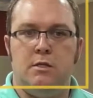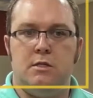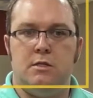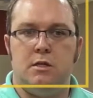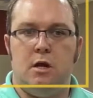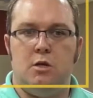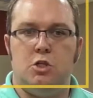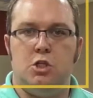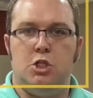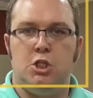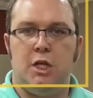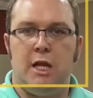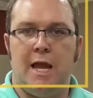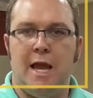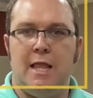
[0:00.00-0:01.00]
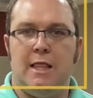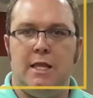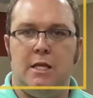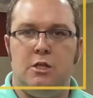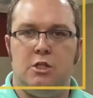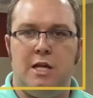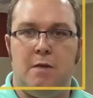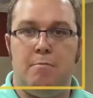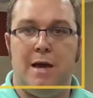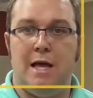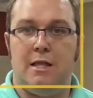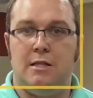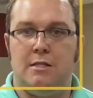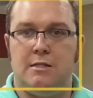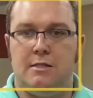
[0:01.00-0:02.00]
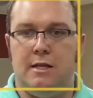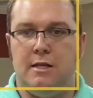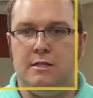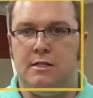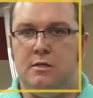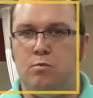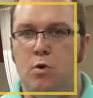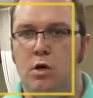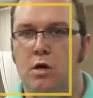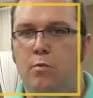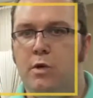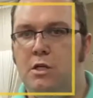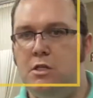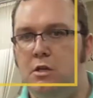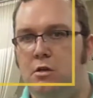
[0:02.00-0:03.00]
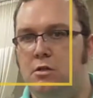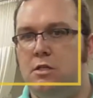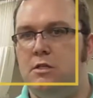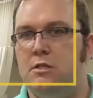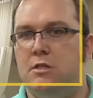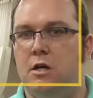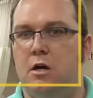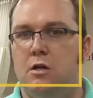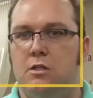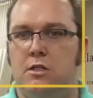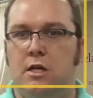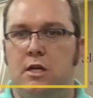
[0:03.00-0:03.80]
start to challenge our balance senses. What can we do to start